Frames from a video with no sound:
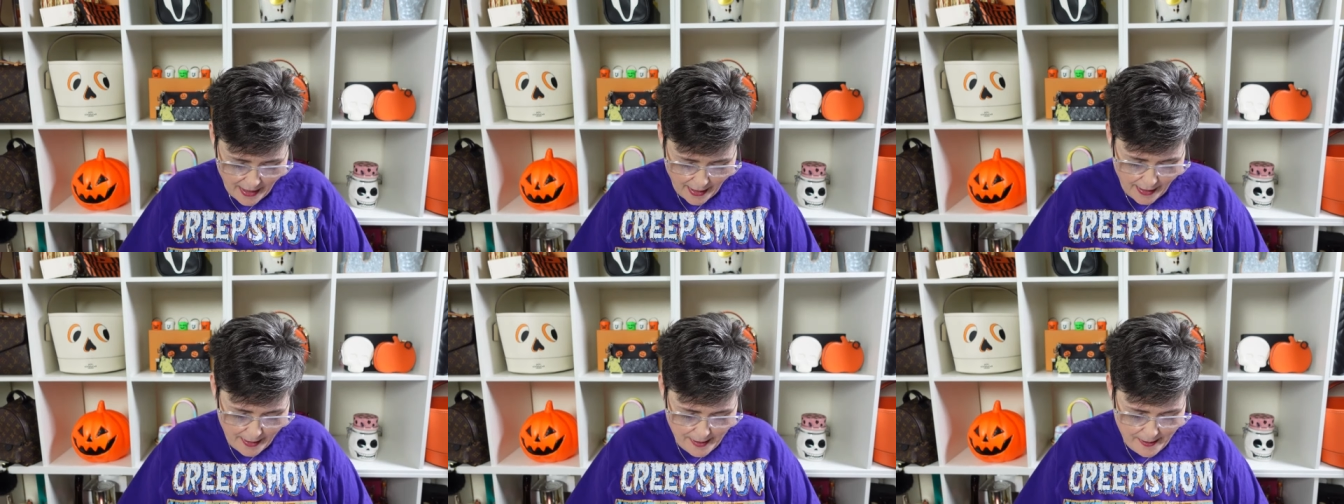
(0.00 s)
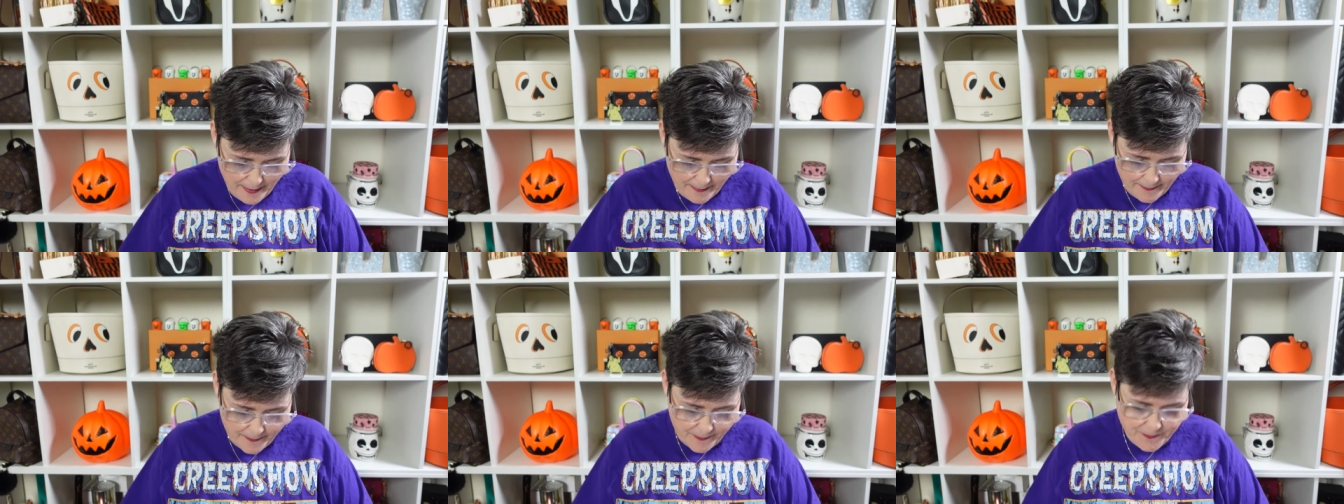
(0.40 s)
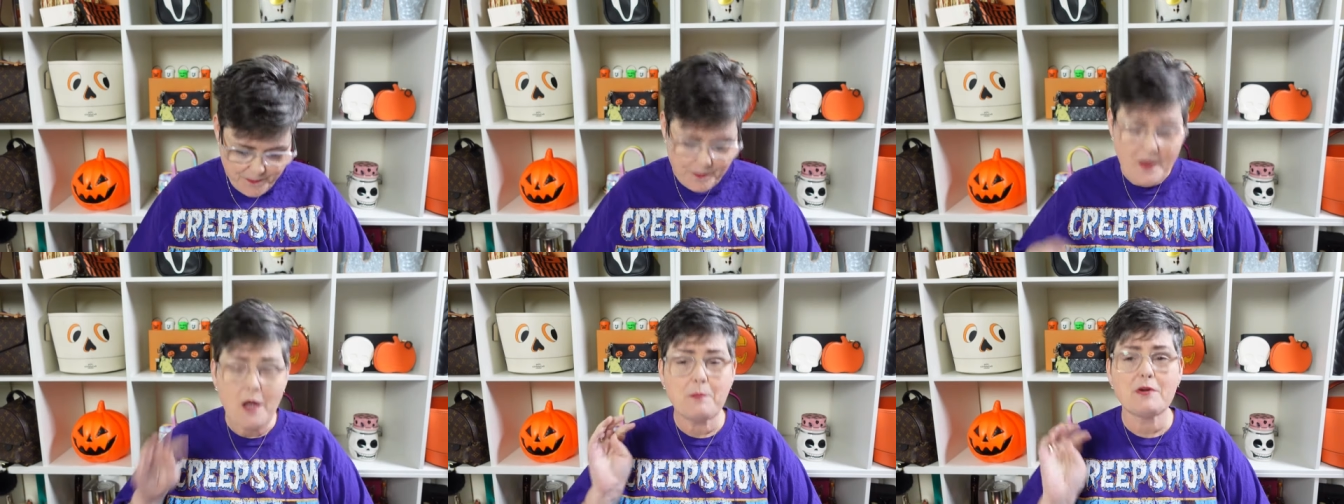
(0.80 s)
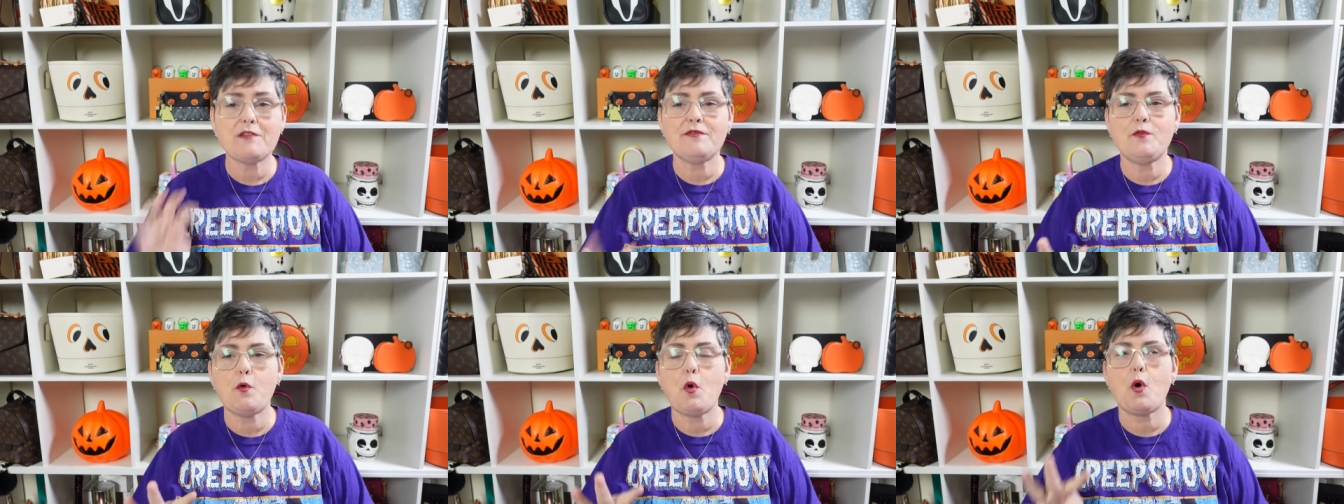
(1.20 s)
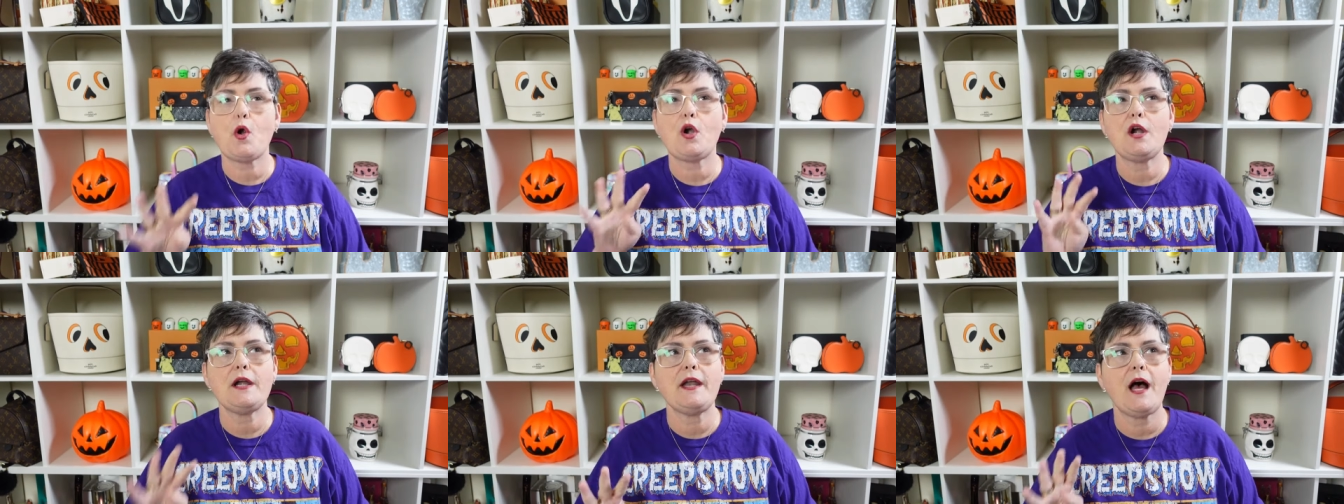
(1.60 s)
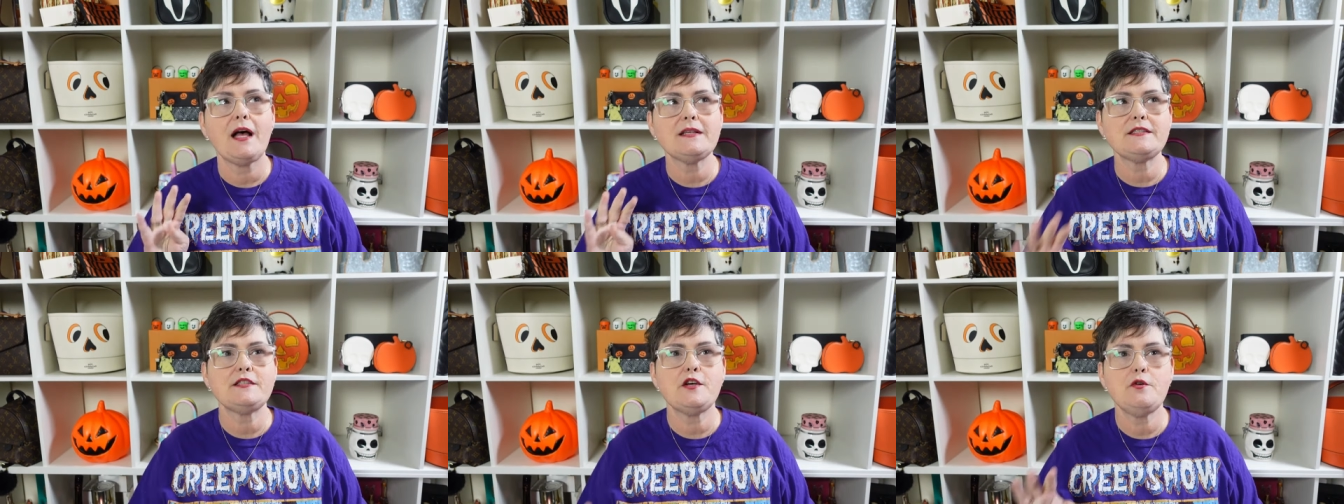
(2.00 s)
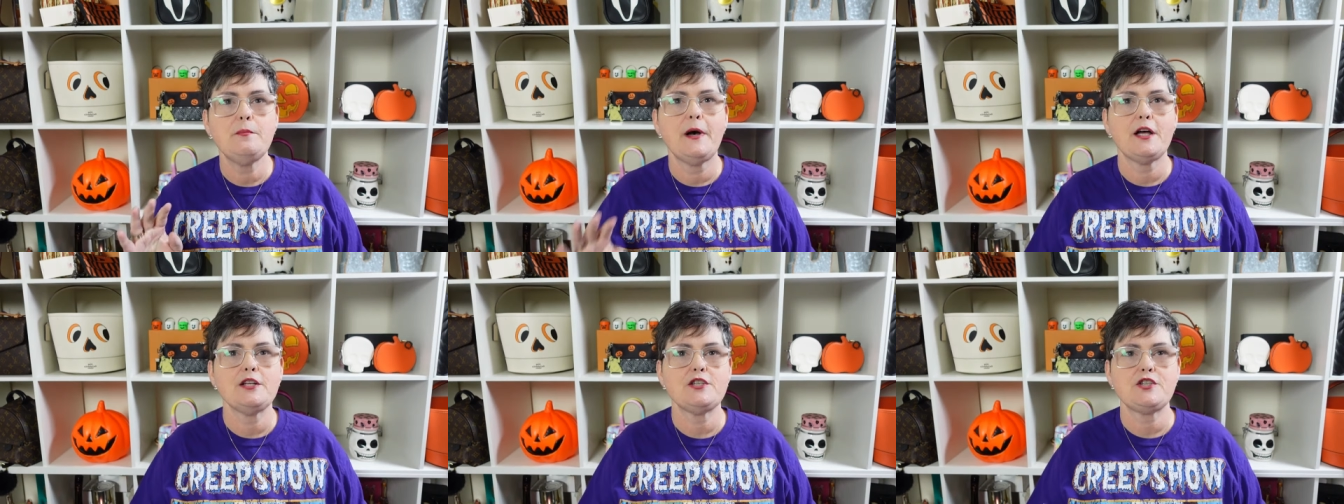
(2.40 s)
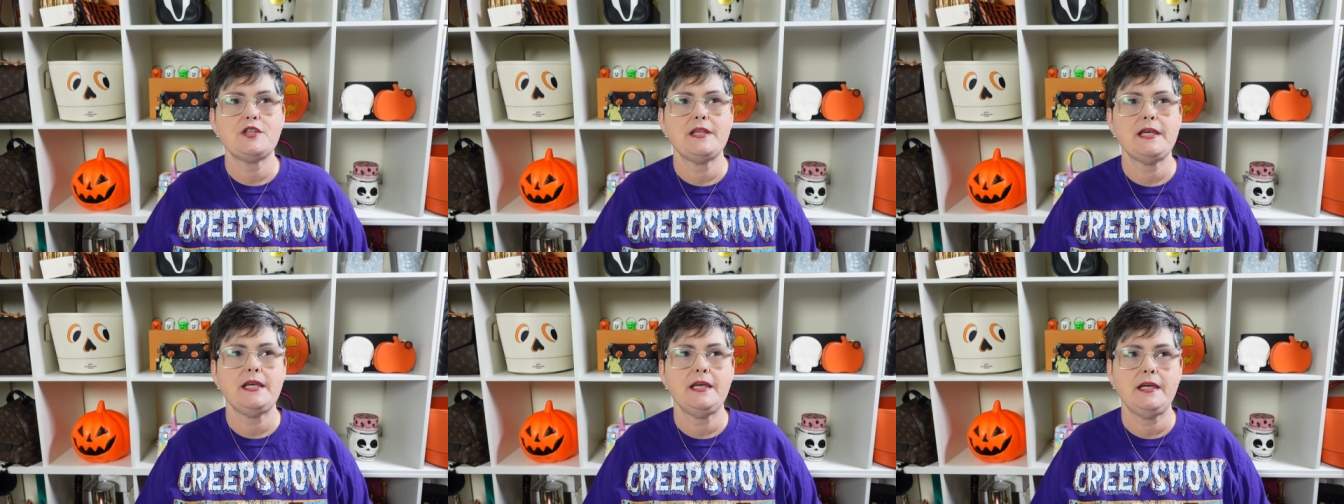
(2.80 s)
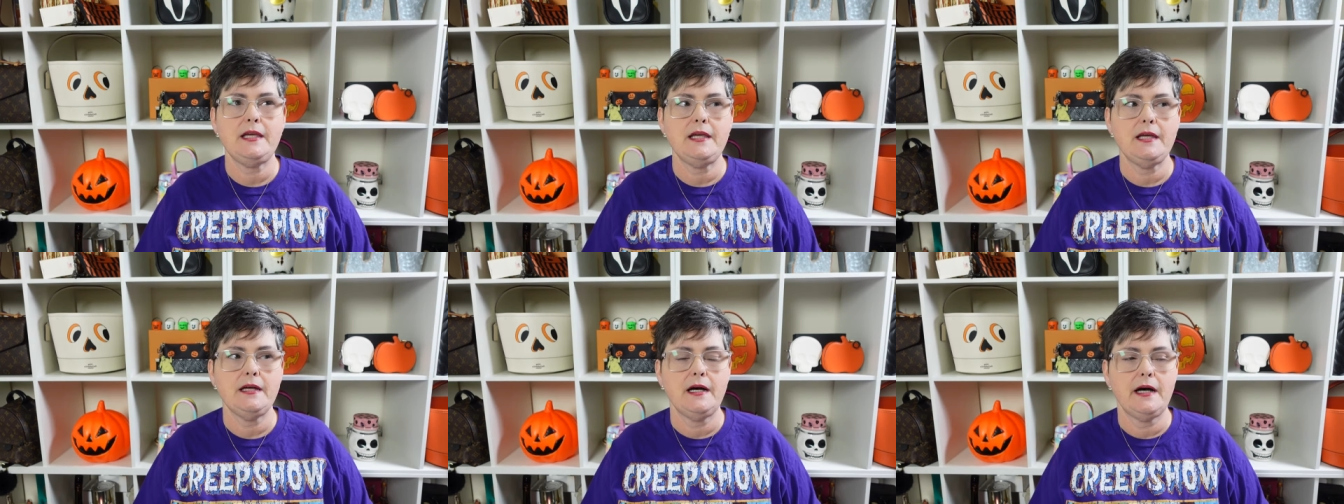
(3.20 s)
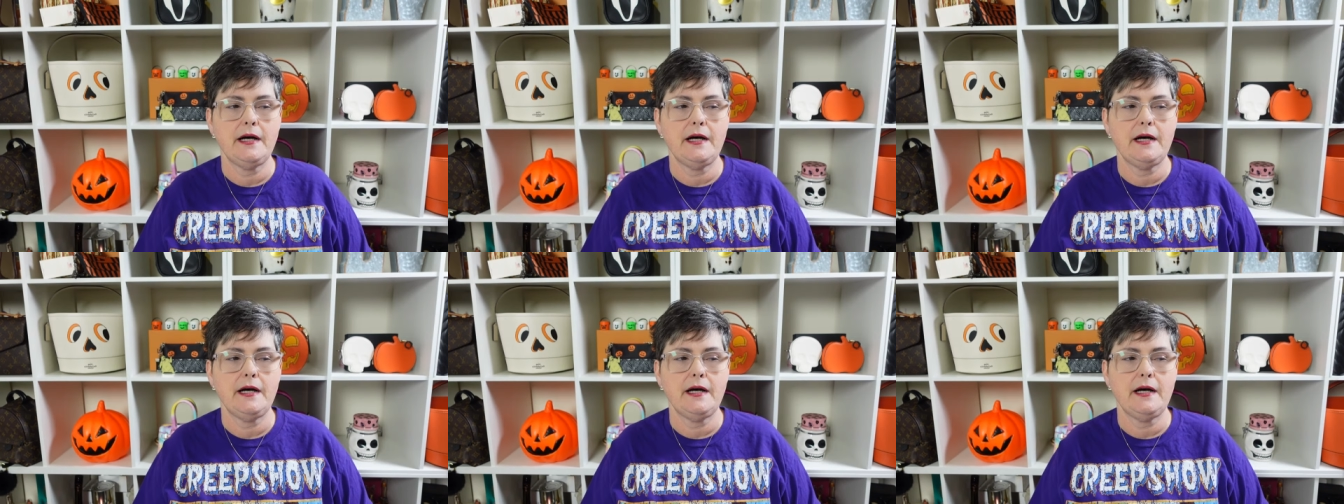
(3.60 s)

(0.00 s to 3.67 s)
Number four, not so much the